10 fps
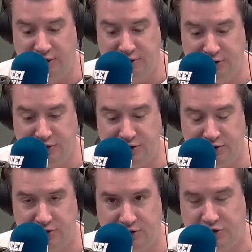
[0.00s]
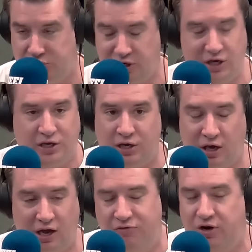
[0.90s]
is just
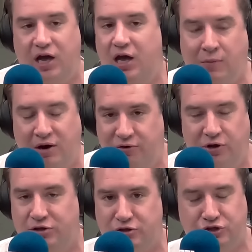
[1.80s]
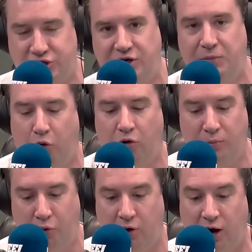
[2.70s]
sinking every game I feel like they're sinking
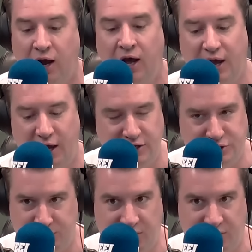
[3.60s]
more and more and